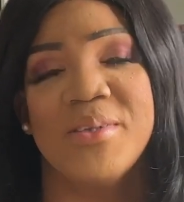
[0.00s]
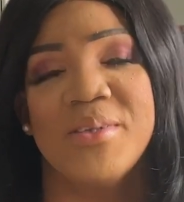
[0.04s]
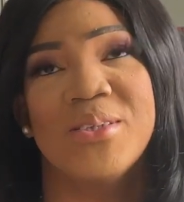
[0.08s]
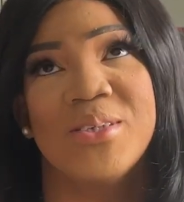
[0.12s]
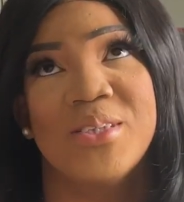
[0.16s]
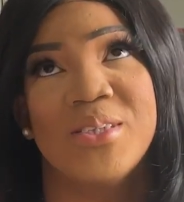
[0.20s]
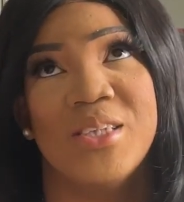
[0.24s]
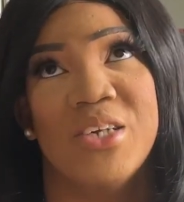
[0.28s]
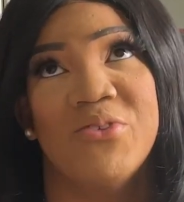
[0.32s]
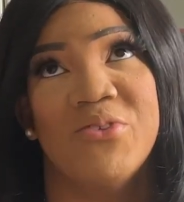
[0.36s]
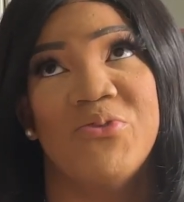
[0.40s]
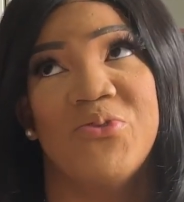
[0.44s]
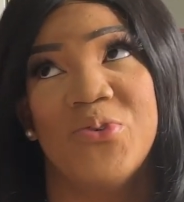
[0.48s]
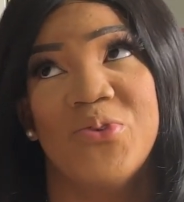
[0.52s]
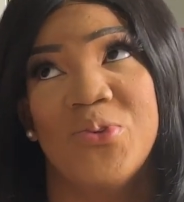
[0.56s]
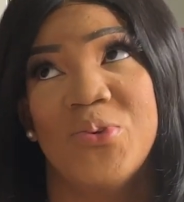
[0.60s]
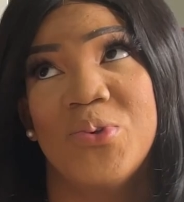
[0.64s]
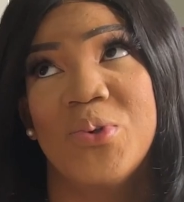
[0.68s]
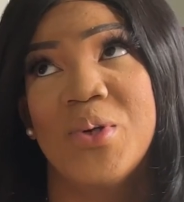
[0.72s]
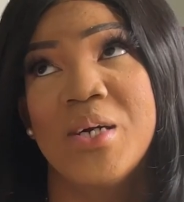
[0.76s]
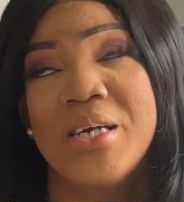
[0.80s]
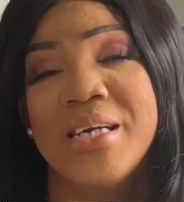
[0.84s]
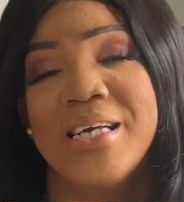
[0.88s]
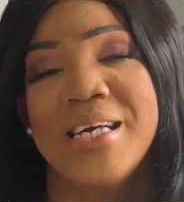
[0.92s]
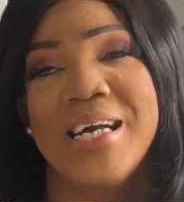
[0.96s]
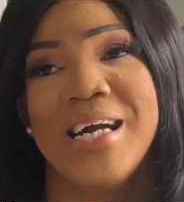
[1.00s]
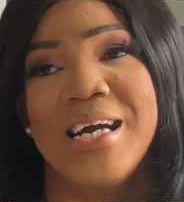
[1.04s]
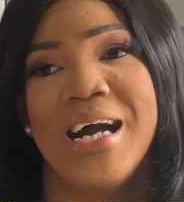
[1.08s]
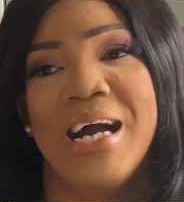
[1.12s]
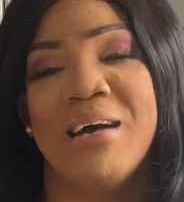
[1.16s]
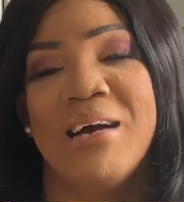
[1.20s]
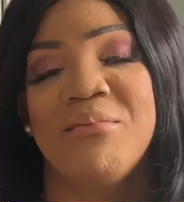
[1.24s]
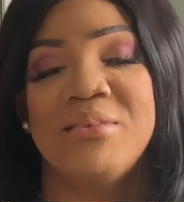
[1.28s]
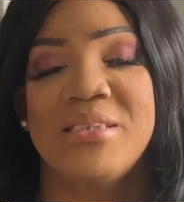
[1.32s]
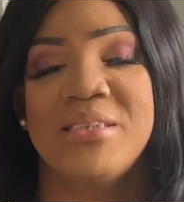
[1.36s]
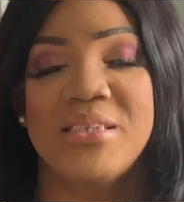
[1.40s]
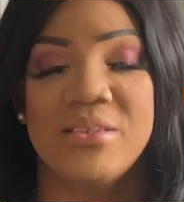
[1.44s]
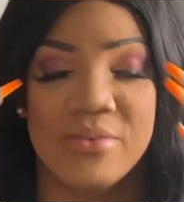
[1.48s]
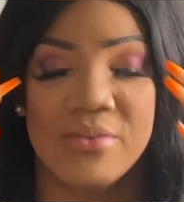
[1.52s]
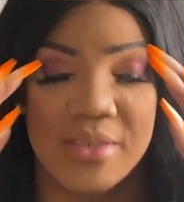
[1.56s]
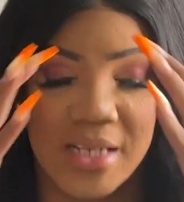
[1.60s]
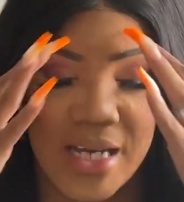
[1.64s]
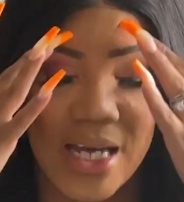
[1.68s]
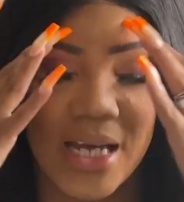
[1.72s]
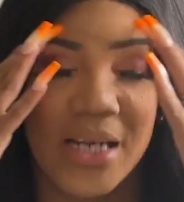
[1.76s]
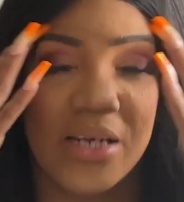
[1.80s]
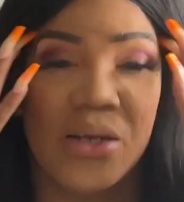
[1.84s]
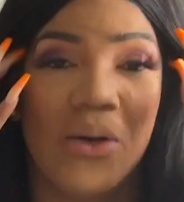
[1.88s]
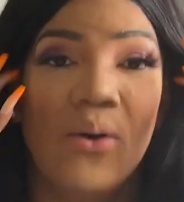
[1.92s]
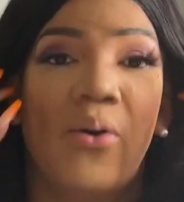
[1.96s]
So therefore I'm still
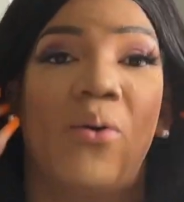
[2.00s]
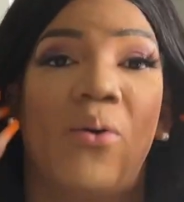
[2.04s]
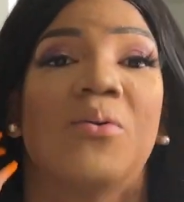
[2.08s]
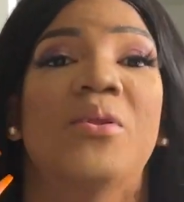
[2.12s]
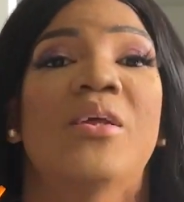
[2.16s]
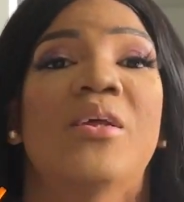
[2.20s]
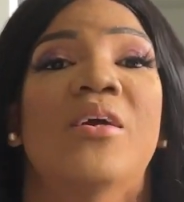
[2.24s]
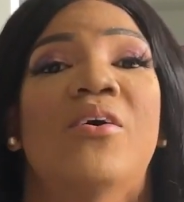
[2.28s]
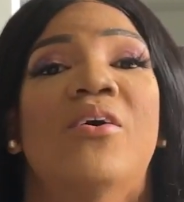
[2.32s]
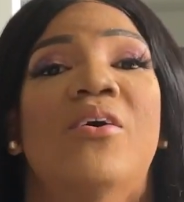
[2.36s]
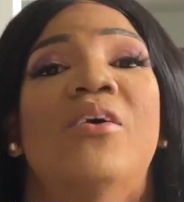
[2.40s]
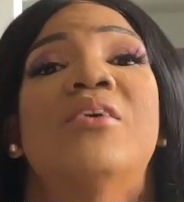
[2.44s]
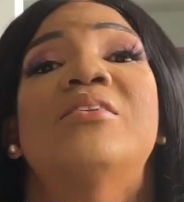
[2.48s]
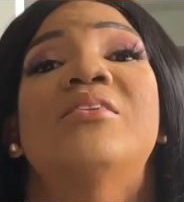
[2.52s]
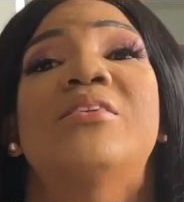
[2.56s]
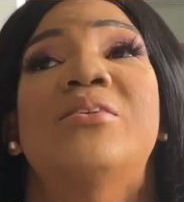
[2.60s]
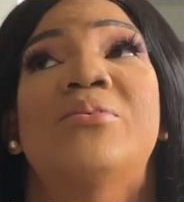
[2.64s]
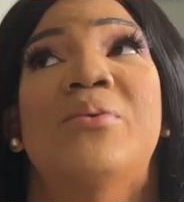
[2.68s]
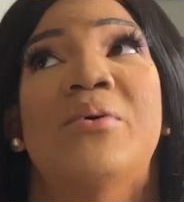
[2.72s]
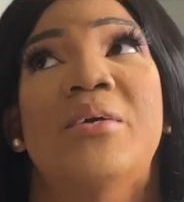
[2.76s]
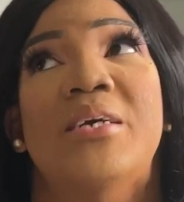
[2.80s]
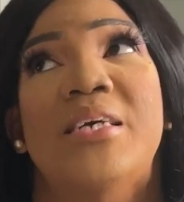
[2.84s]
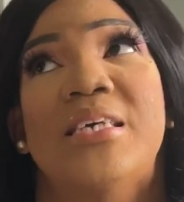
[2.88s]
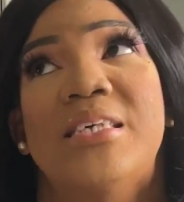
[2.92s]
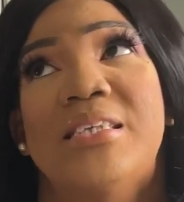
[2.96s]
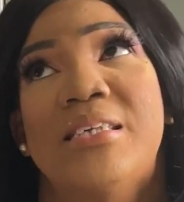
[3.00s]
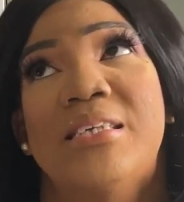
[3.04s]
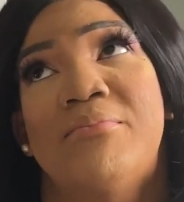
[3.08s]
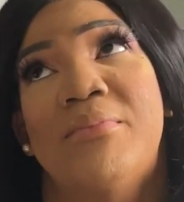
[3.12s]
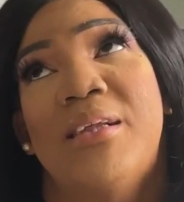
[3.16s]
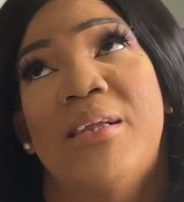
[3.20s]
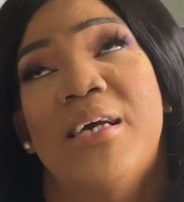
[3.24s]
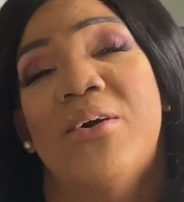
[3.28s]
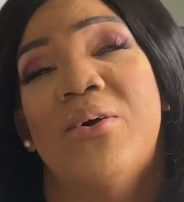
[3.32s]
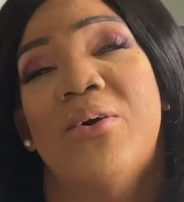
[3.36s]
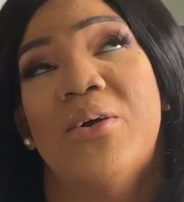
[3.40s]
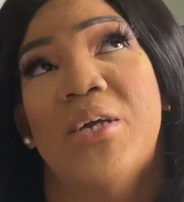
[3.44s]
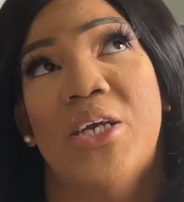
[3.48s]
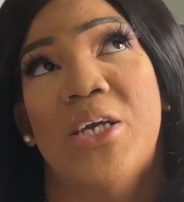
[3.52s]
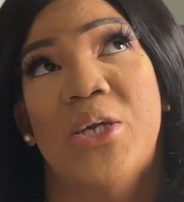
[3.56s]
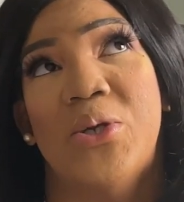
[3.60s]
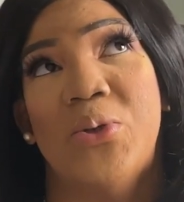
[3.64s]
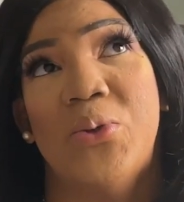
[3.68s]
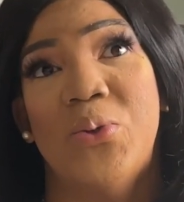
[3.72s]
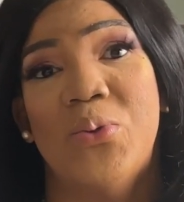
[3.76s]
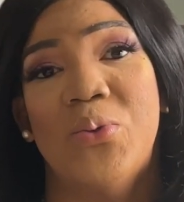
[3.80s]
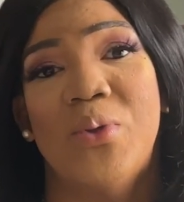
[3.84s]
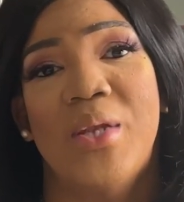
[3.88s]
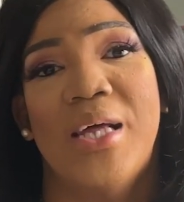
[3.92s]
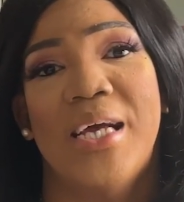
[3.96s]
kind of holding on to it, because I'm like, okay,
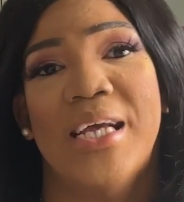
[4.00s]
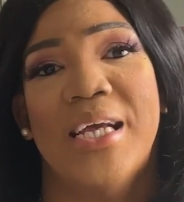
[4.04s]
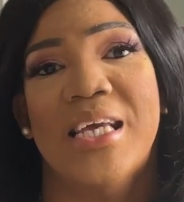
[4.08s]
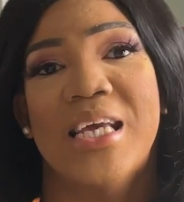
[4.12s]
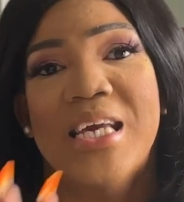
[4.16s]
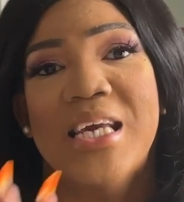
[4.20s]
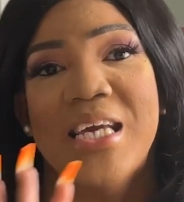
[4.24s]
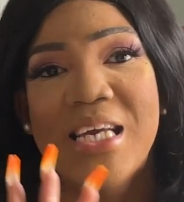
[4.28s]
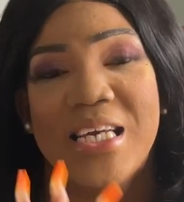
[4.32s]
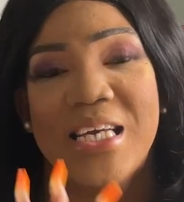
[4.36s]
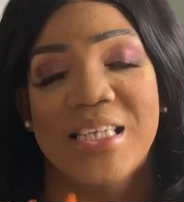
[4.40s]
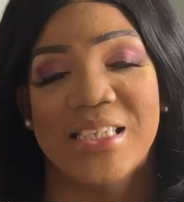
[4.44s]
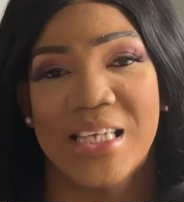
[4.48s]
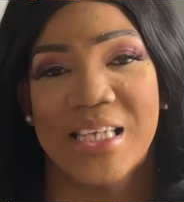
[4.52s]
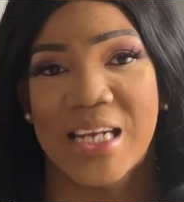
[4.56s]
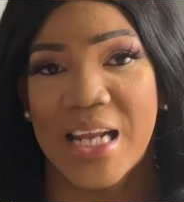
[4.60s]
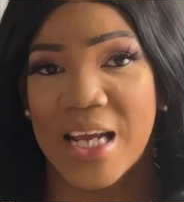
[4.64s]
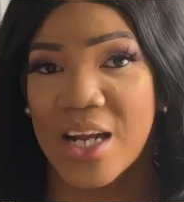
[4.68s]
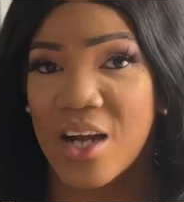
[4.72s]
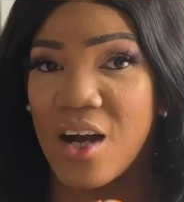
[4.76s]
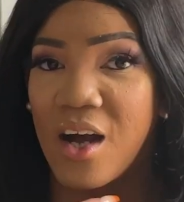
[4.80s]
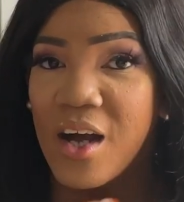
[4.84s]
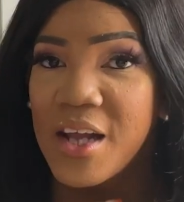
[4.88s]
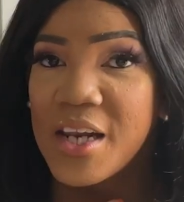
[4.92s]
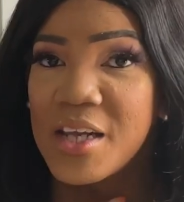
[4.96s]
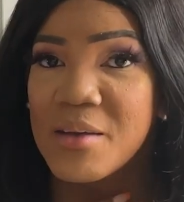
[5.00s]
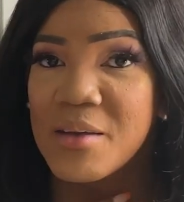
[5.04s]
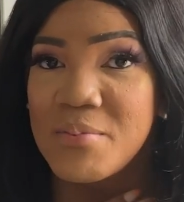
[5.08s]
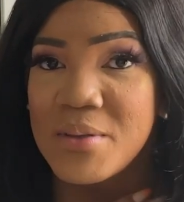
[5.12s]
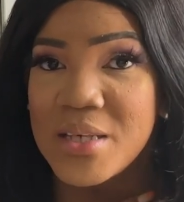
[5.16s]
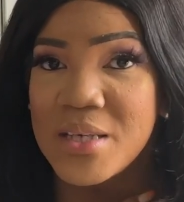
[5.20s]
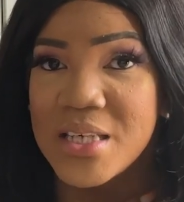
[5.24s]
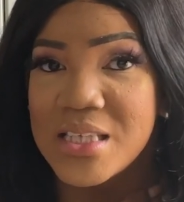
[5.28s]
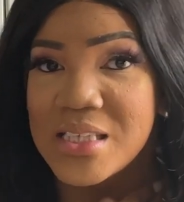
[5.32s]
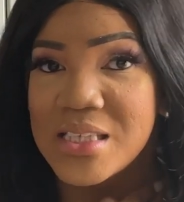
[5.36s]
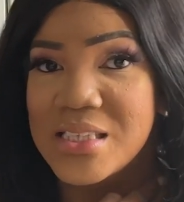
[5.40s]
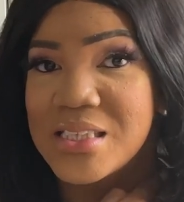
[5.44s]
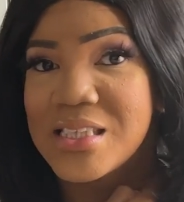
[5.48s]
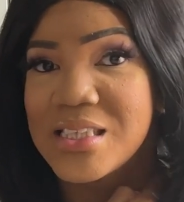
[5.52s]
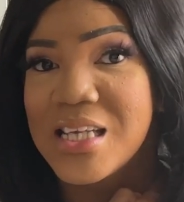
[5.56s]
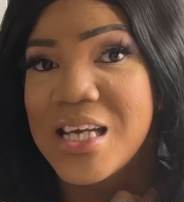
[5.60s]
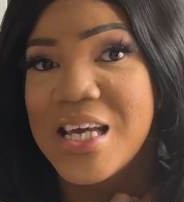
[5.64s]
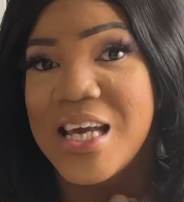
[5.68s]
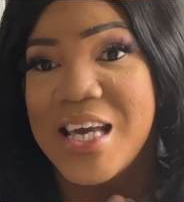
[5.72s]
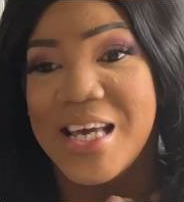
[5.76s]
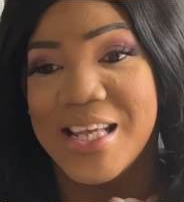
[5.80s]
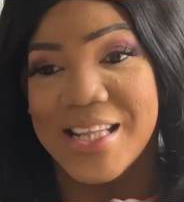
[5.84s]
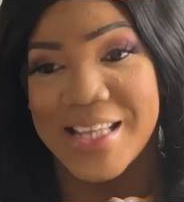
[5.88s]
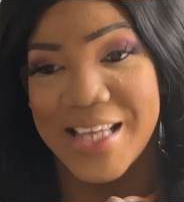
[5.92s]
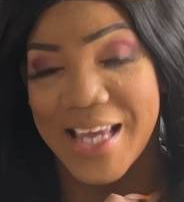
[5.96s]
cool, like it's an iconic piece,
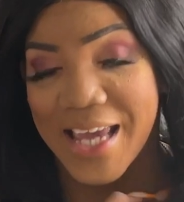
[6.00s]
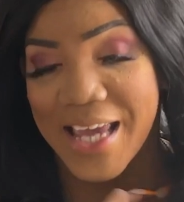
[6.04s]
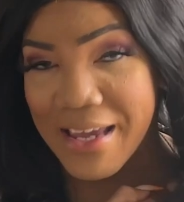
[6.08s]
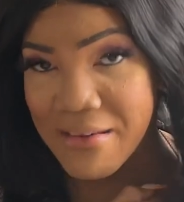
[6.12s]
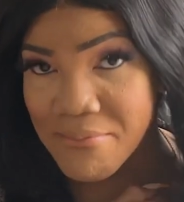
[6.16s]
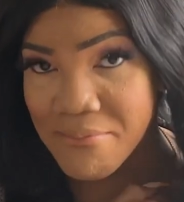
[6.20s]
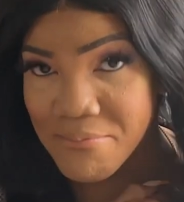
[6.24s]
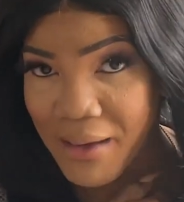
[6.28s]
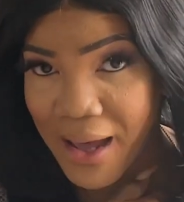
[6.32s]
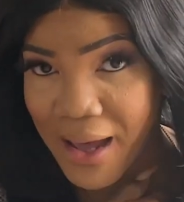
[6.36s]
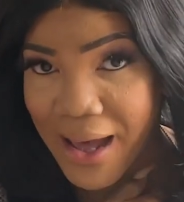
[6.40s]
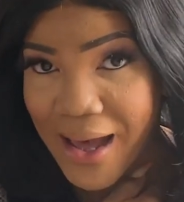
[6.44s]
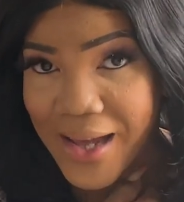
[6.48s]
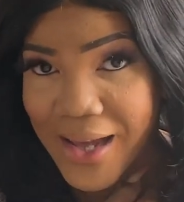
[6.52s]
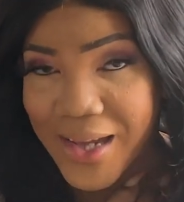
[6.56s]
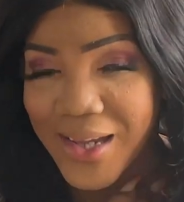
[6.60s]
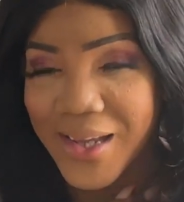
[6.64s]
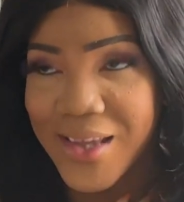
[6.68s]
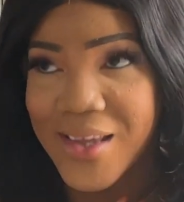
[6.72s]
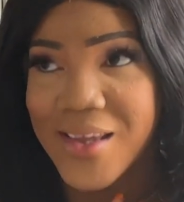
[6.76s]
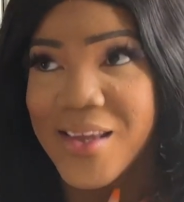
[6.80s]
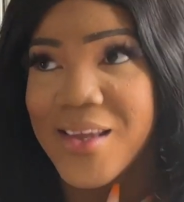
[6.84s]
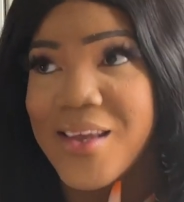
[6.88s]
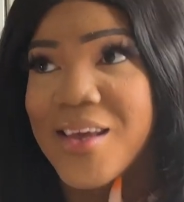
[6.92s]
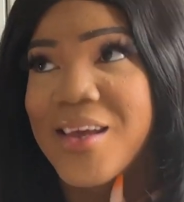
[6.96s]
it came back,